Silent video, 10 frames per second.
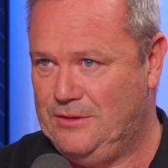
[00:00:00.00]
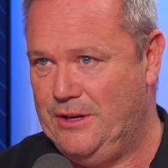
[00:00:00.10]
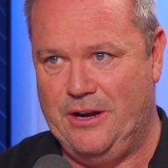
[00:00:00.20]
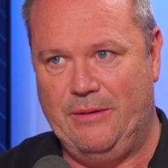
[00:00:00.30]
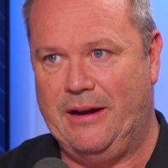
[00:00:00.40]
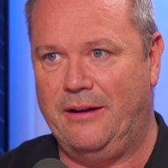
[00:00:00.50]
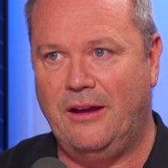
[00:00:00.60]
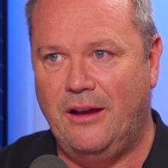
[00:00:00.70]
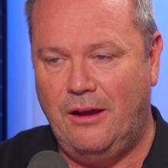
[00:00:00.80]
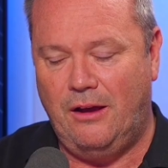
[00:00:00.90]
turnaround.
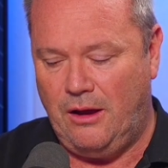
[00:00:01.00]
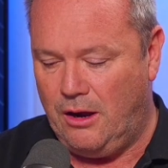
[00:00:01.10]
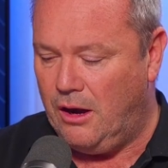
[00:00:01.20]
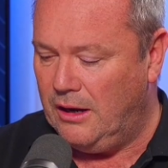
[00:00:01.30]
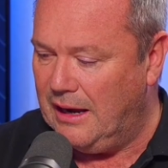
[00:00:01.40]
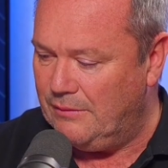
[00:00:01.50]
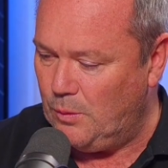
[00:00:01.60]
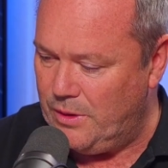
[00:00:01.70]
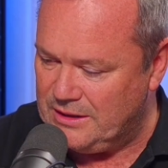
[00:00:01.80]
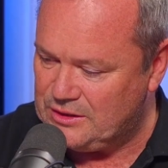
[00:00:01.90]
I love
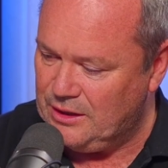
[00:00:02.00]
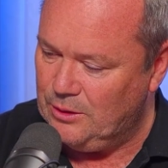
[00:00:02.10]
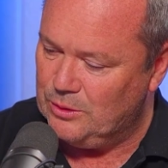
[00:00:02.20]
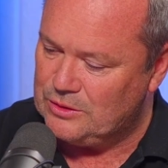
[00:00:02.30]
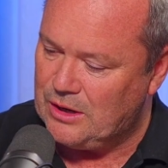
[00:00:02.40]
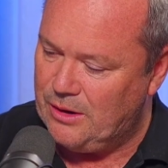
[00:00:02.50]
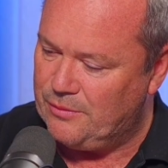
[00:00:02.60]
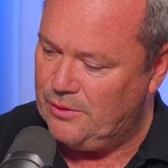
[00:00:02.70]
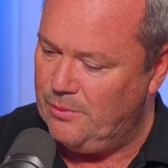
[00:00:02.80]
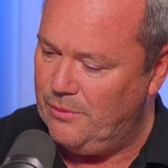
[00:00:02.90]
it when I see a horse go
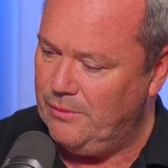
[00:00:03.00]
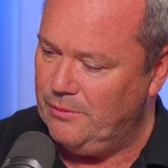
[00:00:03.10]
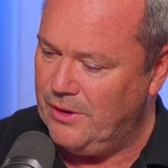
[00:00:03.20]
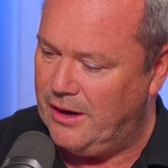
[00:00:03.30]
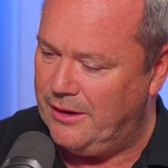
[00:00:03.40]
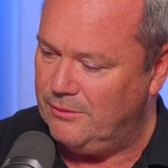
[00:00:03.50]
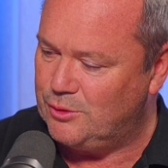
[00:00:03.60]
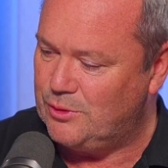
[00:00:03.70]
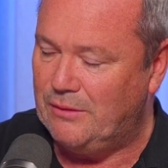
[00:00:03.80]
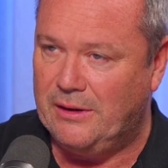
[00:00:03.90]
from,
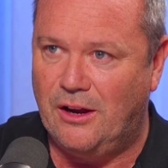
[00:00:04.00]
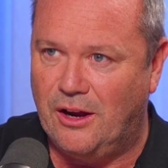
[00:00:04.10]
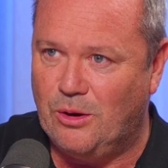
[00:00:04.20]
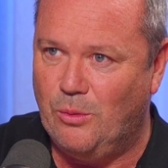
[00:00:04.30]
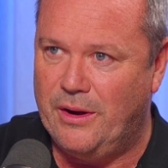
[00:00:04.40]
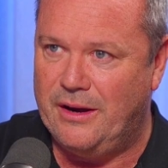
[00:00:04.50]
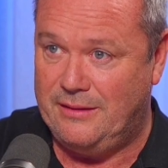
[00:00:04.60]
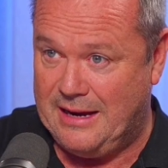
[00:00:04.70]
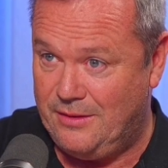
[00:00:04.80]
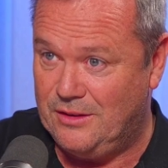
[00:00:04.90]
travelling like a winner
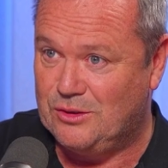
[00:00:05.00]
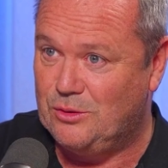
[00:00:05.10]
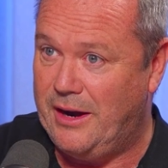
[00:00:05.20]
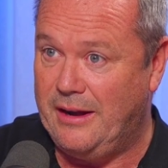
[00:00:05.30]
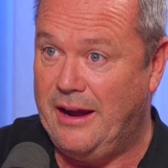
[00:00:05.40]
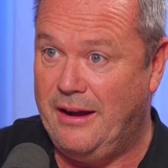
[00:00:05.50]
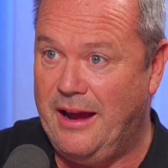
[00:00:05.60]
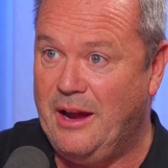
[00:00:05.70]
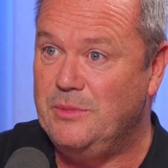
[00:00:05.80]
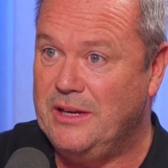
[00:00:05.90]
down the straight
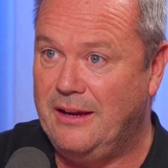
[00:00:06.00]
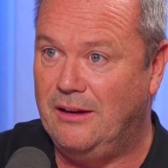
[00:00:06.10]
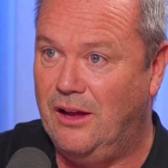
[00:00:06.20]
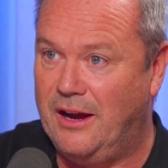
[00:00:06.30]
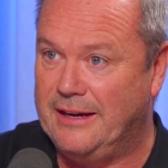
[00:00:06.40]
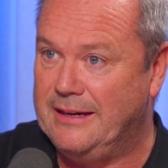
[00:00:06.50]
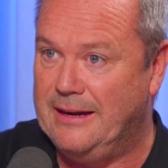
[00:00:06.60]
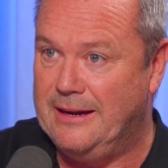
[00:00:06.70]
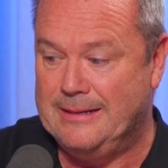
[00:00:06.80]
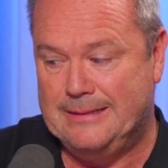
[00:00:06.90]
and emptying like
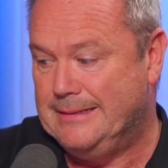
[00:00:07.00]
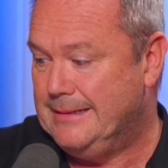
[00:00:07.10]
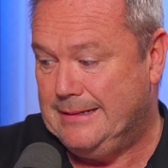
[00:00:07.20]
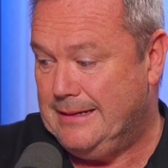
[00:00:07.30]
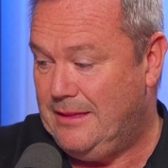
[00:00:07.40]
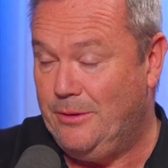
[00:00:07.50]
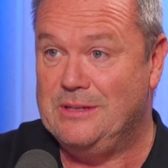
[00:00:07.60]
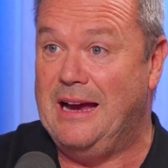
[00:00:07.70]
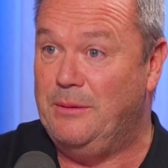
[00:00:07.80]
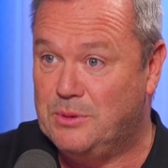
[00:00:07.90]
there
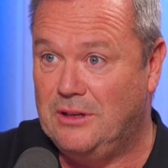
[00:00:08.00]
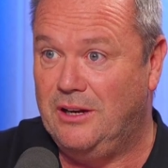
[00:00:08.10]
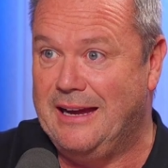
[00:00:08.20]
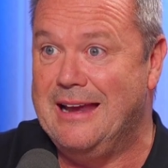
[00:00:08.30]
was absolutely